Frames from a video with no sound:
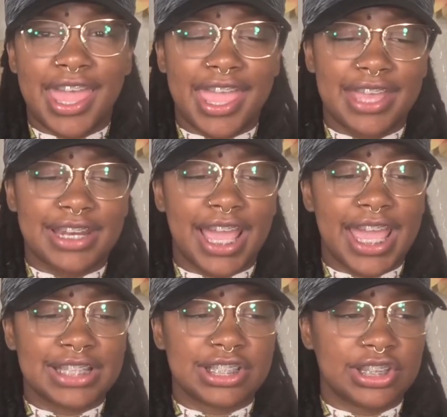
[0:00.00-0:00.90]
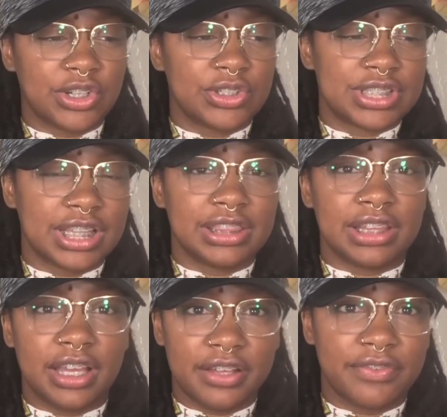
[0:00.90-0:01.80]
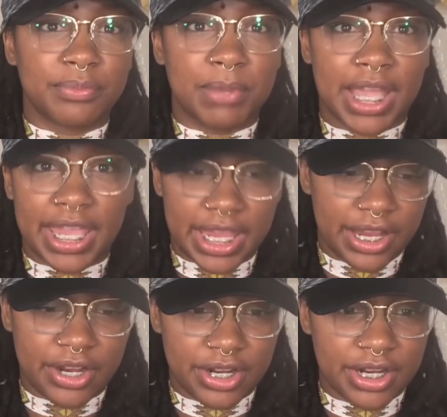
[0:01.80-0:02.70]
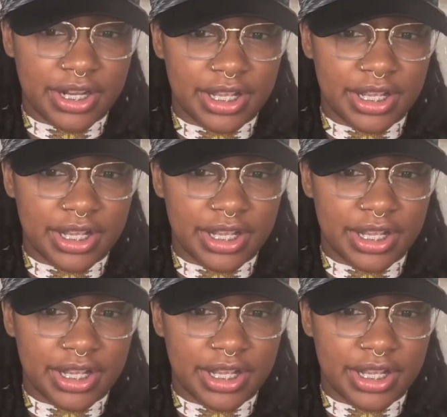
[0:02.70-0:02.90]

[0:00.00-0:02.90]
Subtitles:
and I had to learn to love my hair.